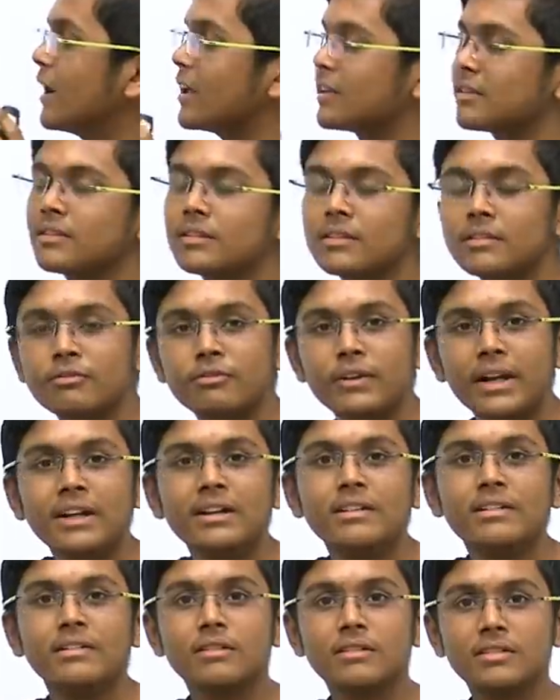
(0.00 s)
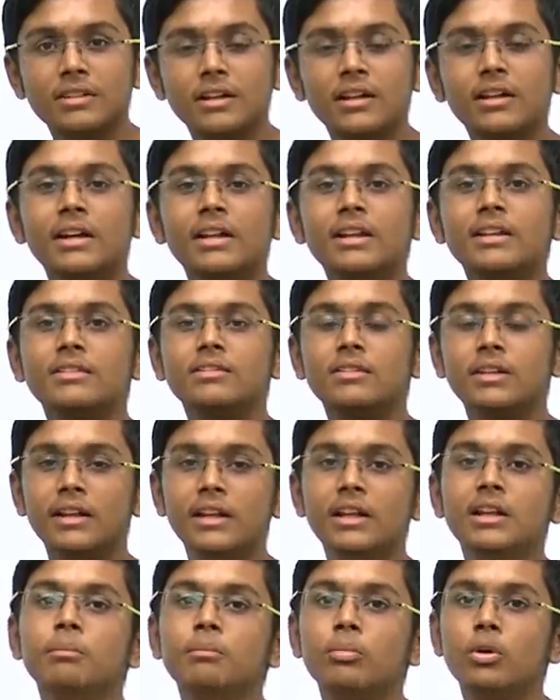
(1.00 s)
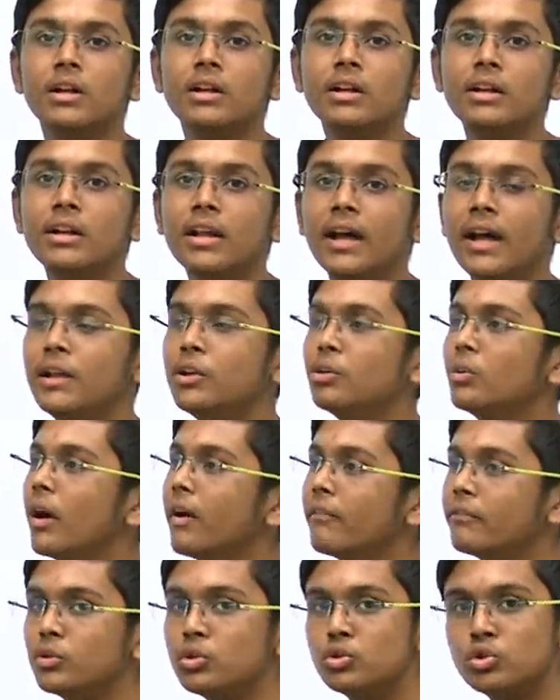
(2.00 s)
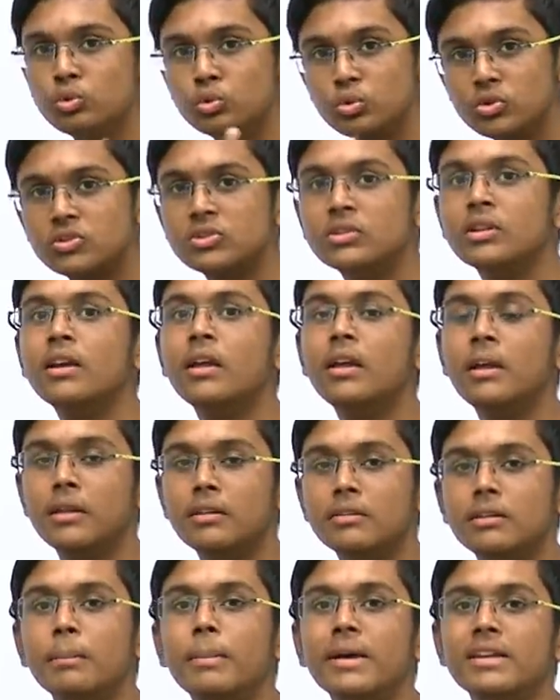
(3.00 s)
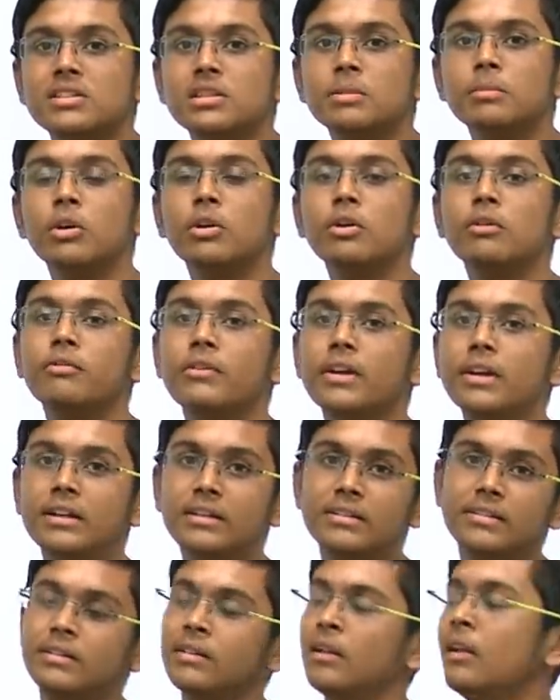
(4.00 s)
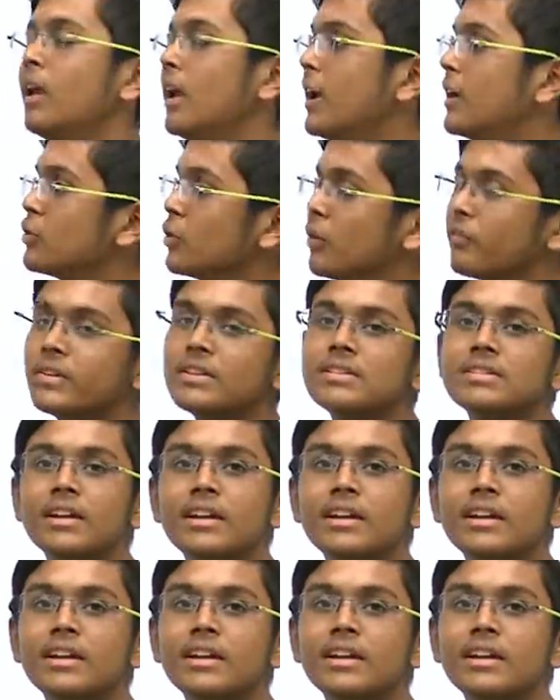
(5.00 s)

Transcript: A friend circle is really important, and you have to choose the best among your friends. It's often